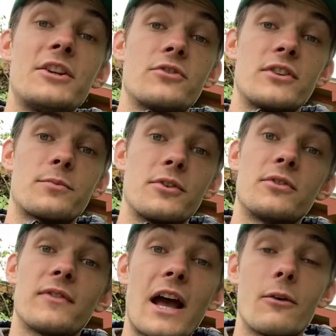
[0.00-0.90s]
trees produce
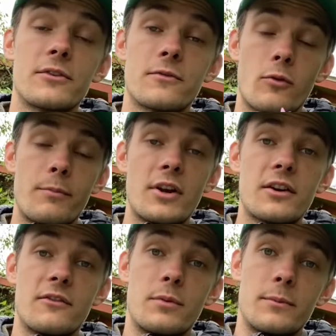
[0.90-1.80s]
flowers for
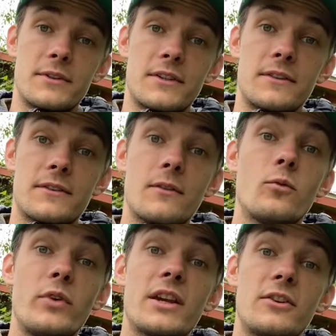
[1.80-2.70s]
reproductive purposes.
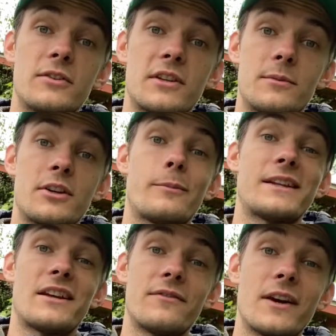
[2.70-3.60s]
We can use them to help
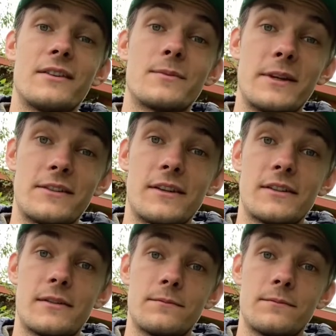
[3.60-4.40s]
identify the species.